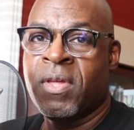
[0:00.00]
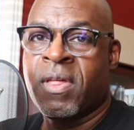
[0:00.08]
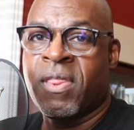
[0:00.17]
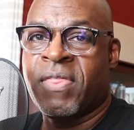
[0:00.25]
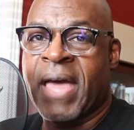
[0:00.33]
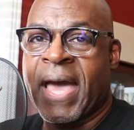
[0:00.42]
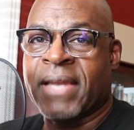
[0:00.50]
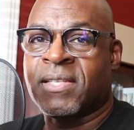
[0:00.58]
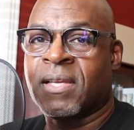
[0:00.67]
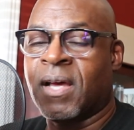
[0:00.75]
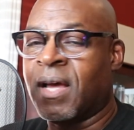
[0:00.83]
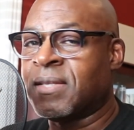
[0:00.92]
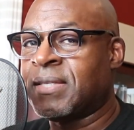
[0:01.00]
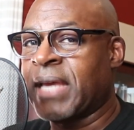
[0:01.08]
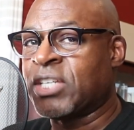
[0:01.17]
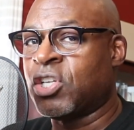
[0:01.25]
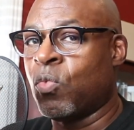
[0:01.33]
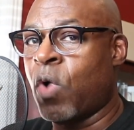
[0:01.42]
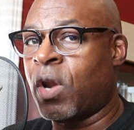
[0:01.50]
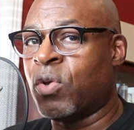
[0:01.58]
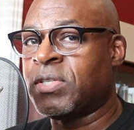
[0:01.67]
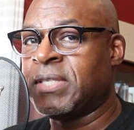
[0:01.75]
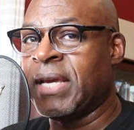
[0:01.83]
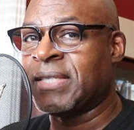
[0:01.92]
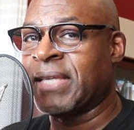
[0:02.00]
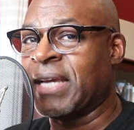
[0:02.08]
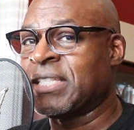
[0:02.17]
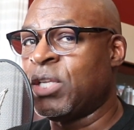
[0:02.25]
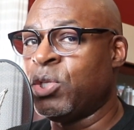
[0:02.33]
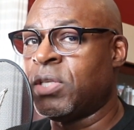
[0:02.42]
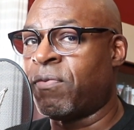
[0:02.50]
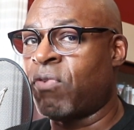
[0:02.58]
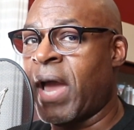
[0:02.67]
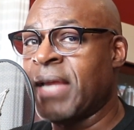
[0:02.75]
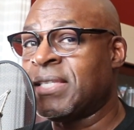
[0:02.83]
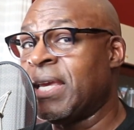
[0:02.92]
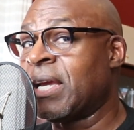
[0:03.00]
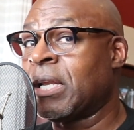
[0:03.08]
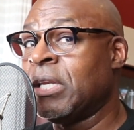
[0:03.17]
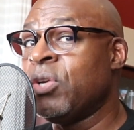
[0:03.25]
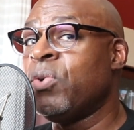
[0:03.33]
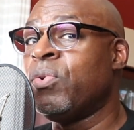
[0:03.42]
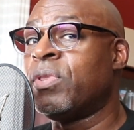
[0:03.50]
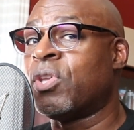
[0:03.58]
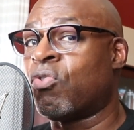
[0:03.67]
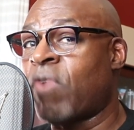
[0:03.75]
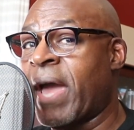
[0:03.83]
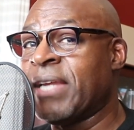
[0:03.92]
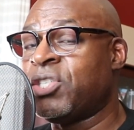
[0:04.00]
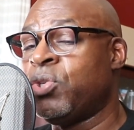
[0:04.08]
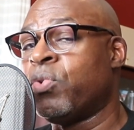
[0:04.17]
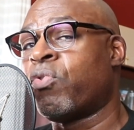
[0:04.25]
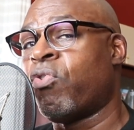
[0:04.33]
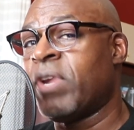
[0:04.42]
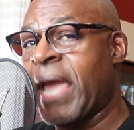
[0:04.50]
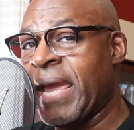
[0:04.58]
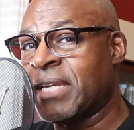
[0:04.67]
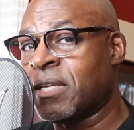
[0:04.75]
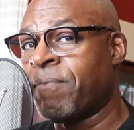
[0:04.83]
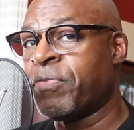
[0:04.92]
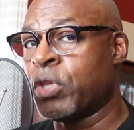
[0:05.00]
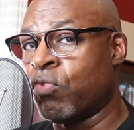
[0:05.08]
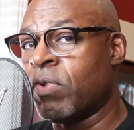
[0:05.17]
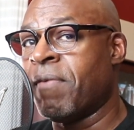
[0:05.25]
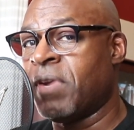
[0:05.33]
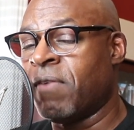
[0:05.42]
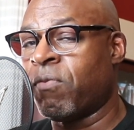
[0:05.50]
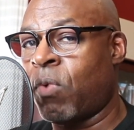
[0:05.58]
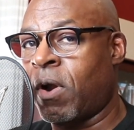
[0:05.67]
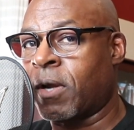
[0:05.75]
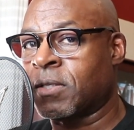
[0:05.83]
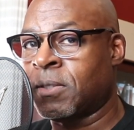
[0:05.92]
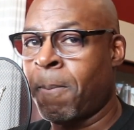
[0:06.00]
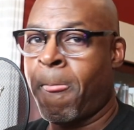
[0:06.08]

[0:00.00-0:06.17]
that Section 106 exclusive rights include the right to create derivative works.